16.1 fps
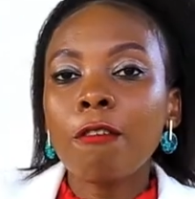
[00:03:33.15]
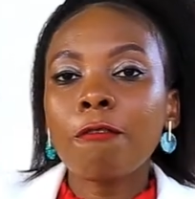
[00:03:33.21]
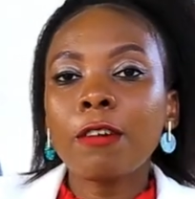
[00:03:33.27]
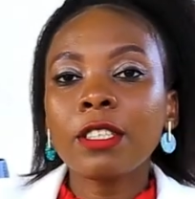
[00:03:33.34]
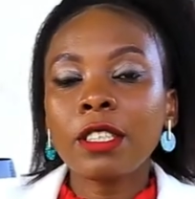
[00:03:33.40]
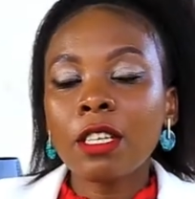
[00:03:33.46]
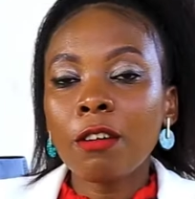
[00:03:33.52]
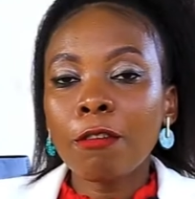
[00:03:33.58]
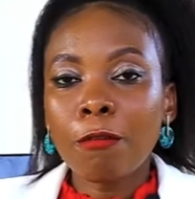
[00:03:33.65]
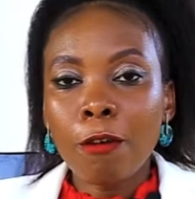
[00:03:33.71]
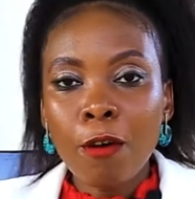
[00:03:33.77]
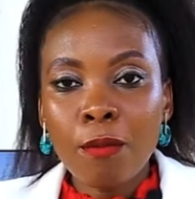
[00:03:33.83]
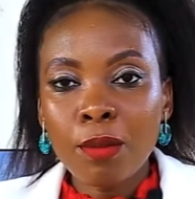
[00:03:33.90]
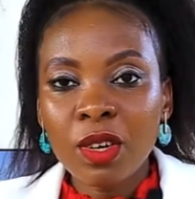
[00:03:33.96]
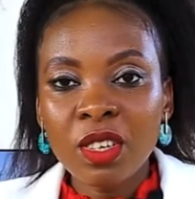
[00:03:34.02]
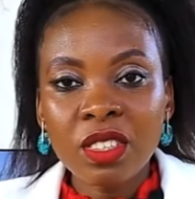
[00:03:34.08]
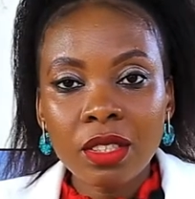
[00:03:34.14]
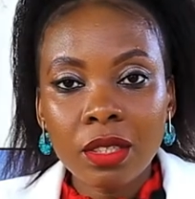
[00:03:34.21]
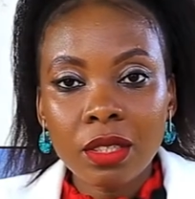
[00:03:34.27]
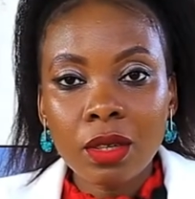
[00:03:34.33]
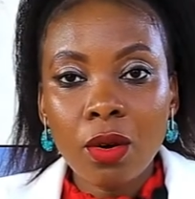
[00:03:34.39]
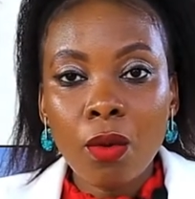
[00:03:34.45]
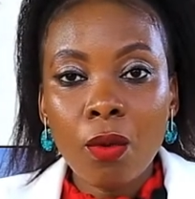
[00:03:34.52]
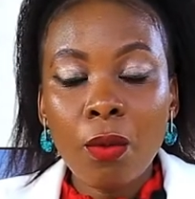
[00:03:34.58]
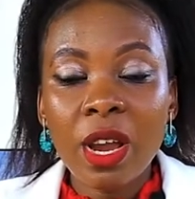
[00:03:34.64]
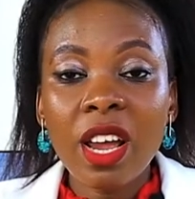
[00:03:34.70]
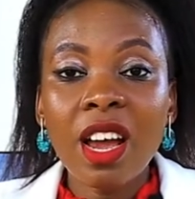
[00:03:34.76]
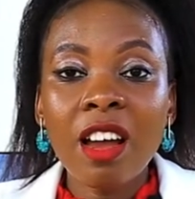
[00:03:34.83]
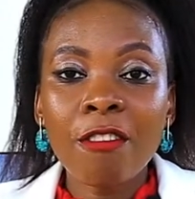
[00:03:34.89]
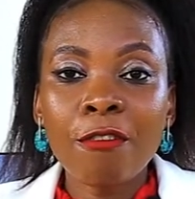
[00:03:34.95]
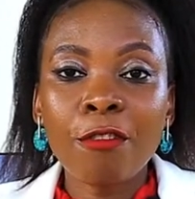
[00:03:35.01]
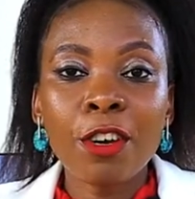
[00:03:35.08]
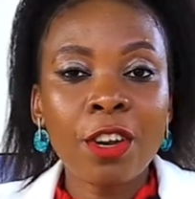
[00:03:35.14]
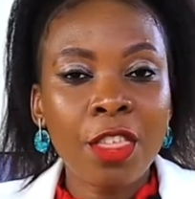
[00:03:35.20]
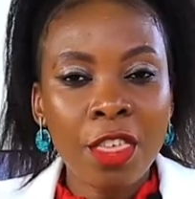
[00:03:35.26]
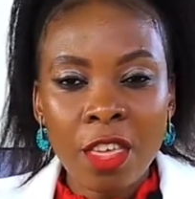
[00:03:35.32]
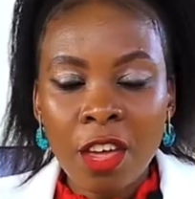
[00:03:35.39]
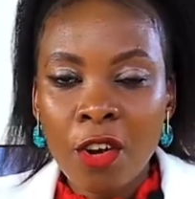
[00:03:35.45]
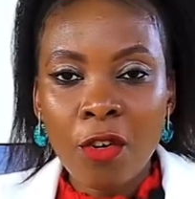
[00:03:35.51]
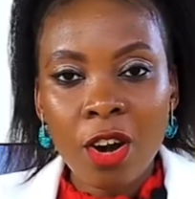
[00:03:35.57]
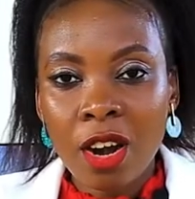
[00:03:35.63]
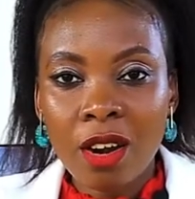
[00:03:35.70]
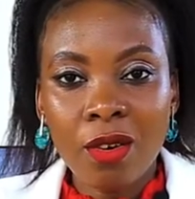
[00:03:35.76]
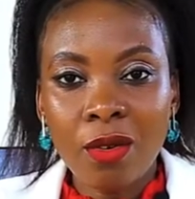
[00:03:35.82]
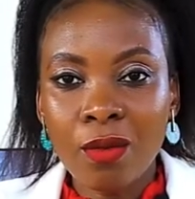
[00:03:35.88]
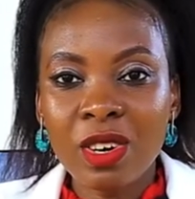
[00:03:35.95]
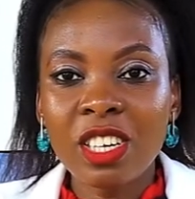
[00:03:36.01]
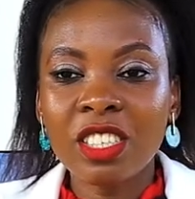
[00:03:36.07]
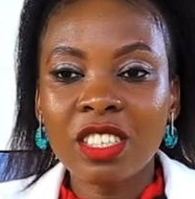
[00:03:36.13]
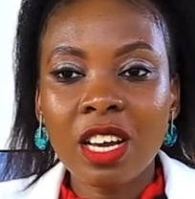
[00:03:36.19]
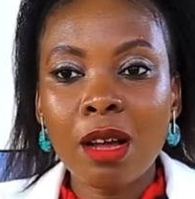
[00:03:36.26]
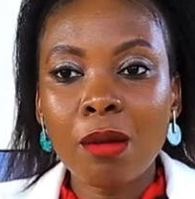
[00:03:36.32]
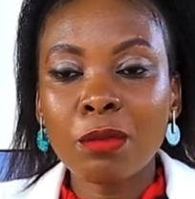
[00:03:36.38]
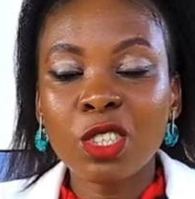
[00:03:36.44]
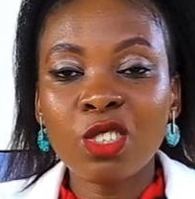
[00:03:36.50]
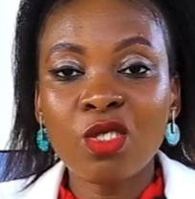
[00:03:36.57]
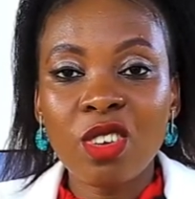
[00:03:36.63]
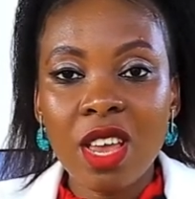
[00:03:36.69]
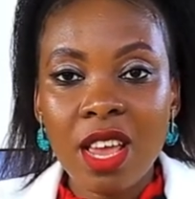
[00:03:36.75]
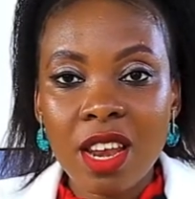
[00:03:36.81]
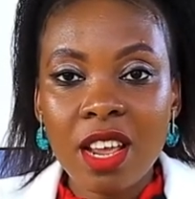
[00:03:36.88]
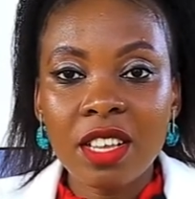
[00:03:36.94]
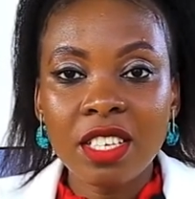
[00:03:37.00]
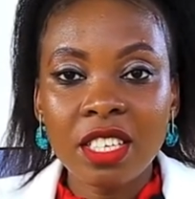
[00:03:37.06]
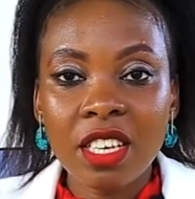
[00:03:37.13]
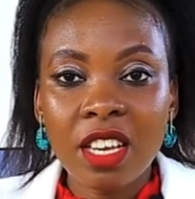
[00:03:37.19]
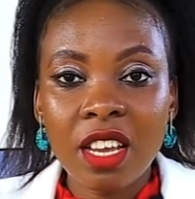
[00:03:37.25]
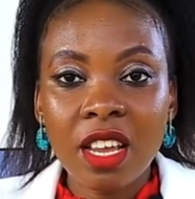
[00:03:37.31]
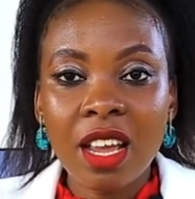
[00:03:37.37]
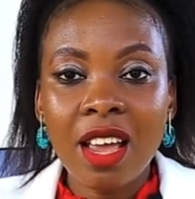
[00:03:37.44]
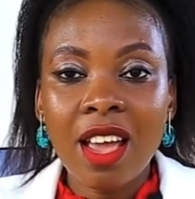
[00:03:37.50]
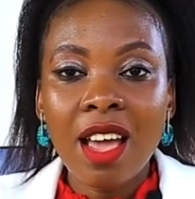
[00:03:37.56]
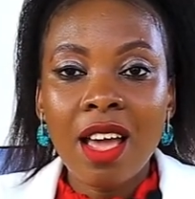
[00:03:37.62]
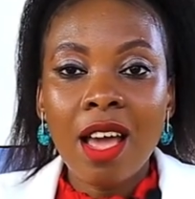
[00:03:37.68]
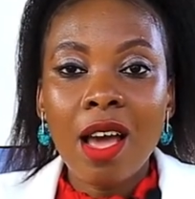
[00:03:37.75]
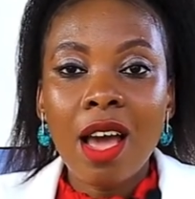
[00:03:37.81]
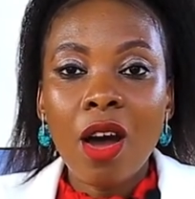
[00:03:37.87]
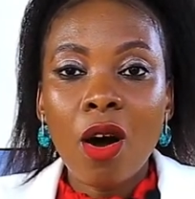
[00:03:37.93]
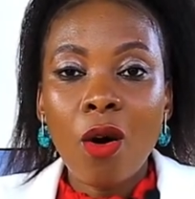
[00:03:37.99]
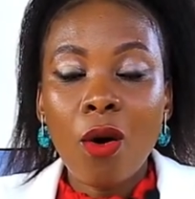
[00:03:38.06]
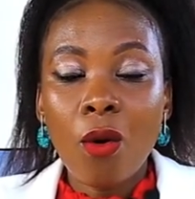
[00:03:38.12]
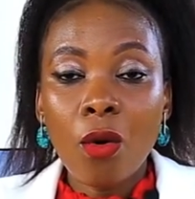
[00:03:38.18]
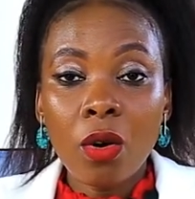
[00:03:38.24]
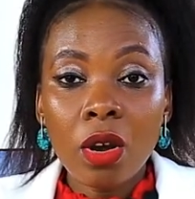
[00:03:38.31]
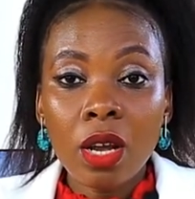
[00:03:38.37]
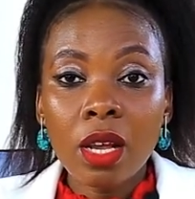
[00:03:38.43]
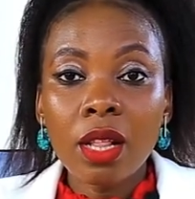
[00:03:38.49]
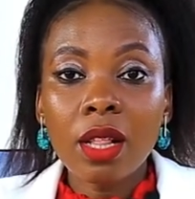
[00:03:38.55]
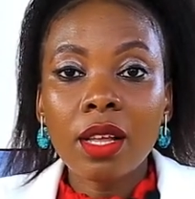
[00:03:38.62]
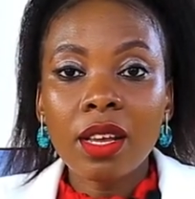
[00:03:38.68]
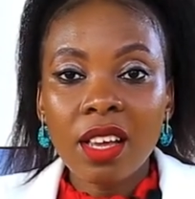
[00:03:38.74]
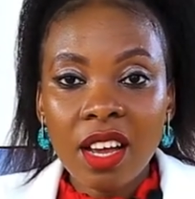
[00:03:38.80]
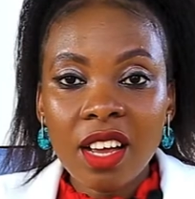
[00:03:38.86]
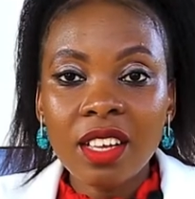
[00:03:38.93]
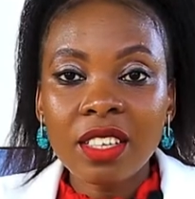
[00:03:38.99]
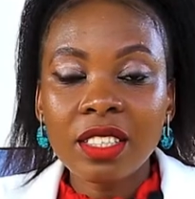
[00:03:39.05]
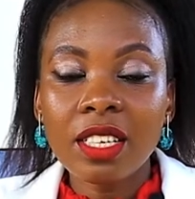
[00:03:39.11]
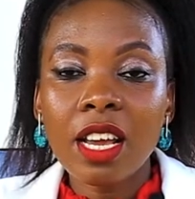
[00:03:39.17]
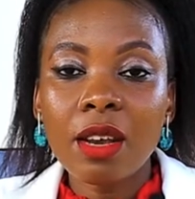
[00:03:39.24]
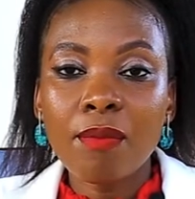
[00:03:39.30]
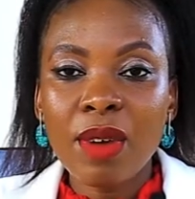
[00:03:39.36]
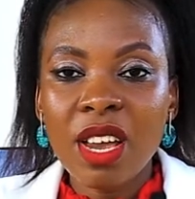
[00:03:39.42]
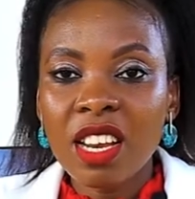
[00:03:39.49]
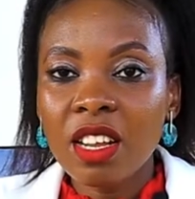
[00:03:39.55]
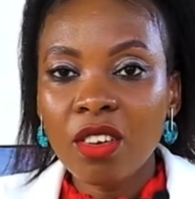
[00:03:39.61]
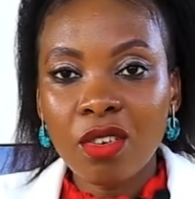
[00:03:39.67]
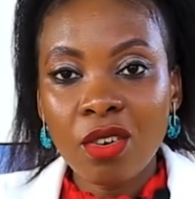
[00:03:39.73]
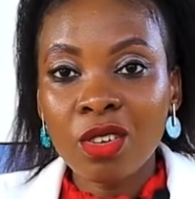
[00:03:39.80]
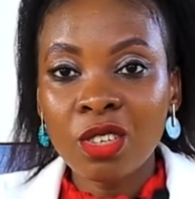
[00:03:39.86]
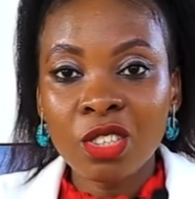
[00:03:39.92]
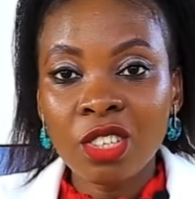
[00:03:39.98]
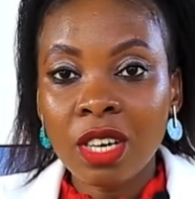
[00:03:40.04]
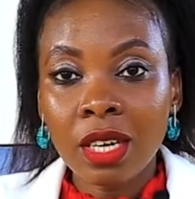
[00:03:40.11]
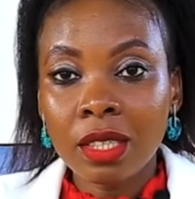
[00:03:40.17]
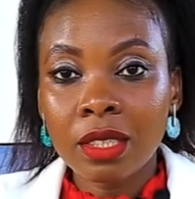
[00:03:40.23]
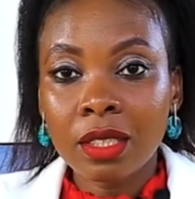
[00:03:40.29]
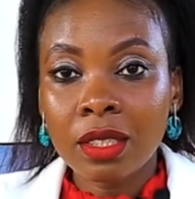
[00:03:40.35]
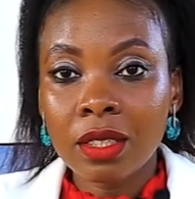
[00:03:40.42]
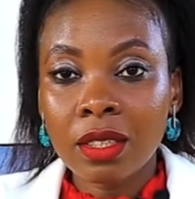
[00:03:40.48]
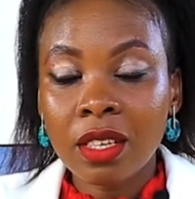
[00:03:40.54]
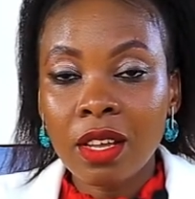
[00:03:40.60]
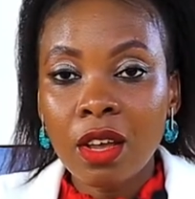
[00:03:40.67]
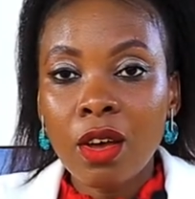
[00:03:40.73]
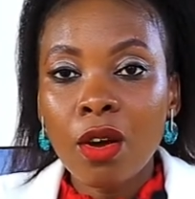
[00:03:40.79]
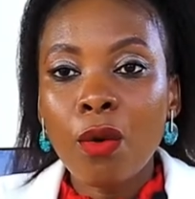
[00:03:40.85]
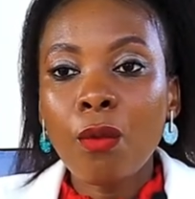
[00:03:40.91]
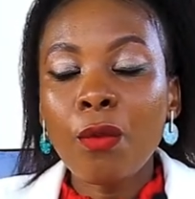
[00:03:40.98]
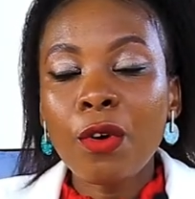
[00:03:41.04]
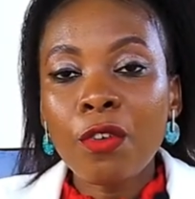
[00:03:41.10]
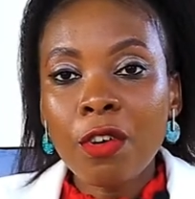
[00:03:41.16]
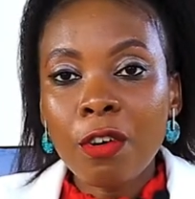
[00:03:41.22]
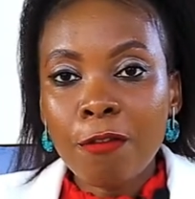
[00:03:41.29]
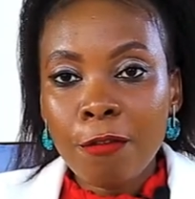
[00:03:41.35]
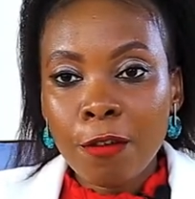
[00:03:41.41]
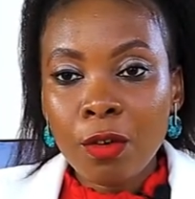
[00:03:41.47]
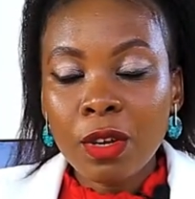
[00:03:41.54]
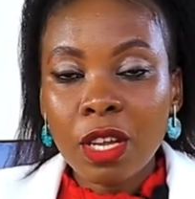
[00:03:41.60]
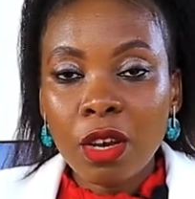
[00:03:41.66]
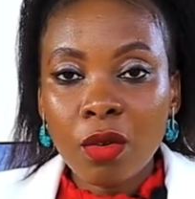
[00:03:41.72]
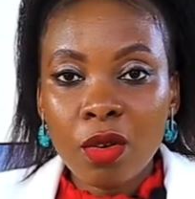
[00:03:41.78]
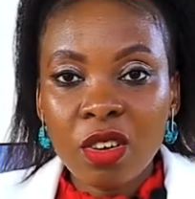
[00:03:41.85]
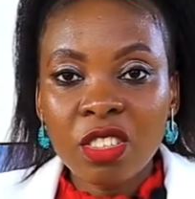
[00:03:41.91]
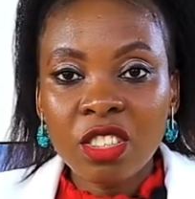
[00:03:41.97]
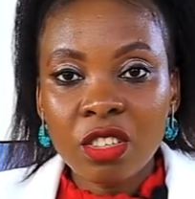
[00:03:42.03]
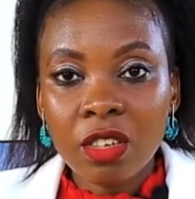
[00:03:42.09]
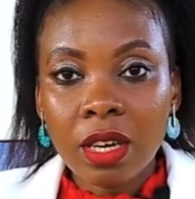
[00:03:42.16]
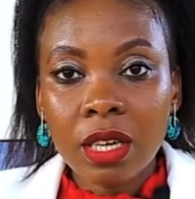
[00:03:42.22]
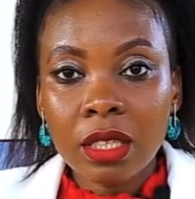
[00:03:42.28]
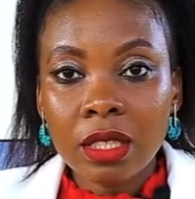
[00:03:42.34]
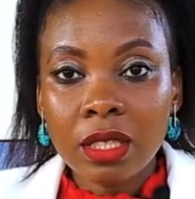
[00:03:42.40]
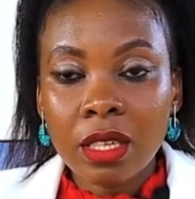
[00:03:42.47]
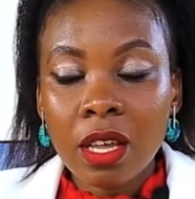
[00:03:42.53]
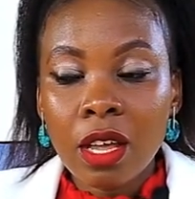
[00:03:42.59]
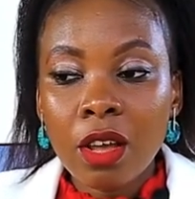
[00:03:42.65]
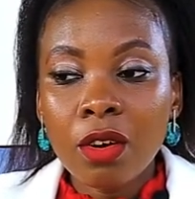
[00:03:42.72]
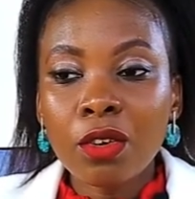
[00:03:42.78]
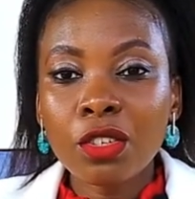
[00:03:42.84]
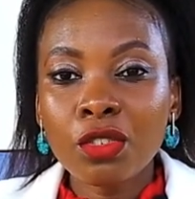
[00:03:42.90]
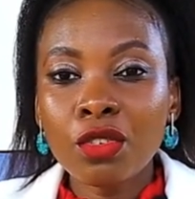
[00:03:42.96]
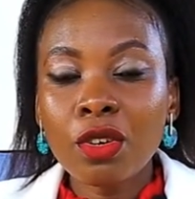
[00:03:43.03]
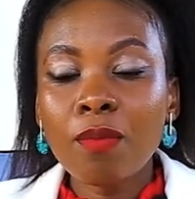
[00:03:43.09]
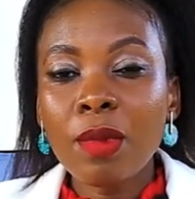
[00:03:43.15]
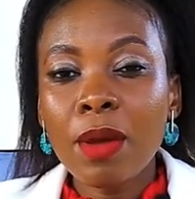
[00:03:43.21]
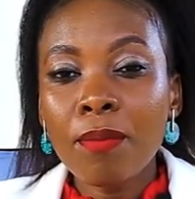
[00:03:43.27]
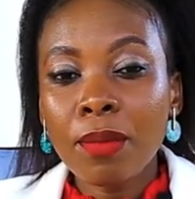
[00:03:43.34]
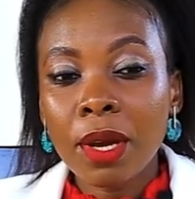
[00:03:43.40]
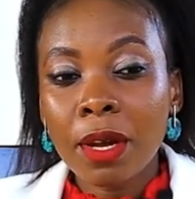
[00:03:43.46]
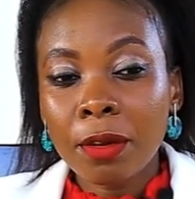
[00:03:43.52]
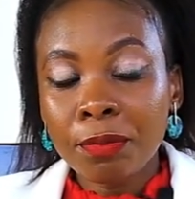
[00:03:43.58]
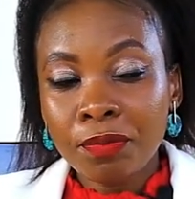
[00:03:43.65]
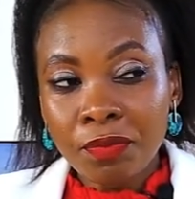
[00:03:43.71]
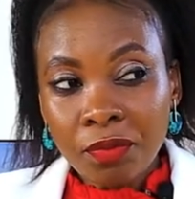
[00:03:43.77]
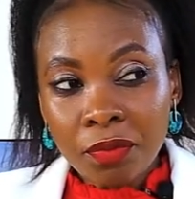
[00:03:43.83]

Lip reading: First and foremost, we are very thorough when it comes to energy, oil, gas, and mining contracts. We review the contracts, because remember,